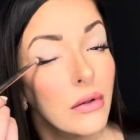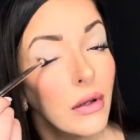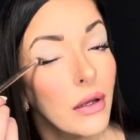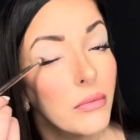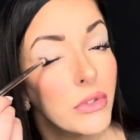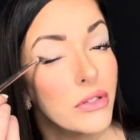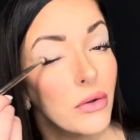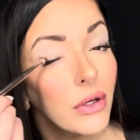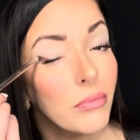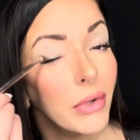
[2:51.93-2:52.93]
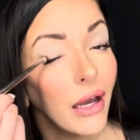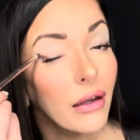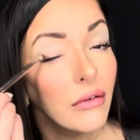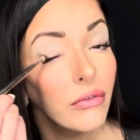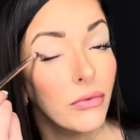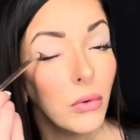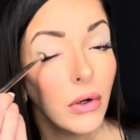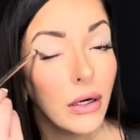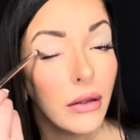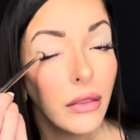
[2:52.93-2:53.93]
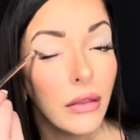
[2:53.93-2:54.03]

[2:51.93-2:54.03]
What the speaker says: I'm just going back and forth.